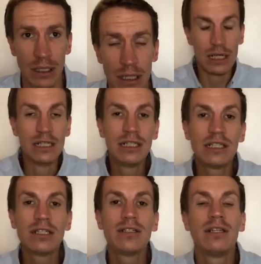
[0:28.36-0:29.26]
In
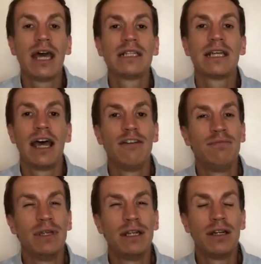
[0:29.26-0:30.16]
addition to that, I have
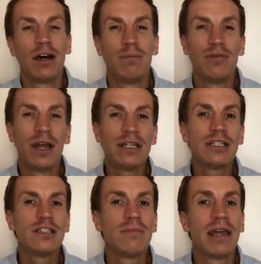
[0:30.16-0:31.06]
been an
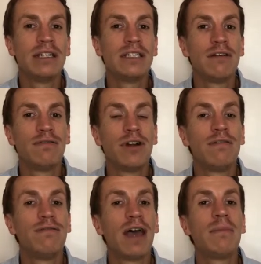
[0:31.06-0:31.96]
operations manager for a
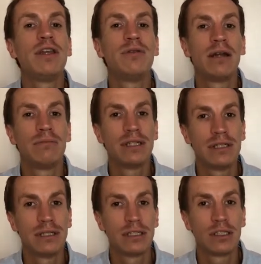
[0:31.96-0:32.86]
family-run
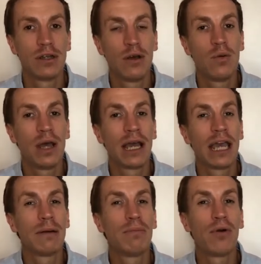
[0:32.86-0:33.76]
business where I
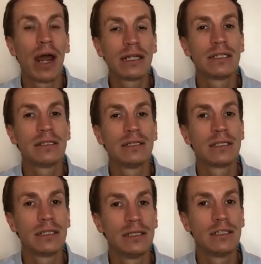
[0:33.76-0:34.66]
gained practical
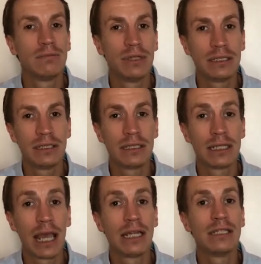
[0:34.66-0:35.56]
skills in business
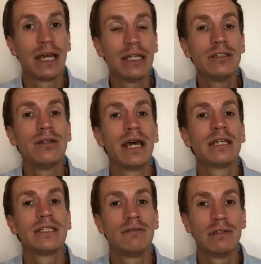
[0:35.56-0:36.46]
and day-to-day
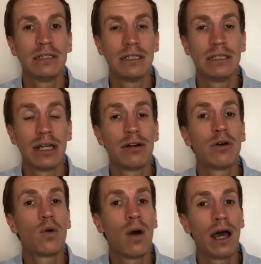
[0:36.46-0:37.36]
activities that are
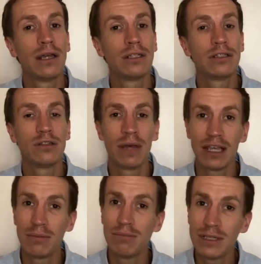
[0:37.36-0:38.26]
required to make a
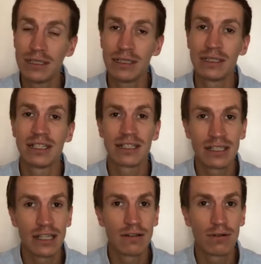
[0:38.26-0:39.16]
business
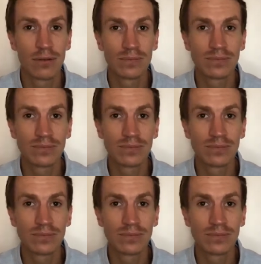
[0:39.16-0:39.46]
successful.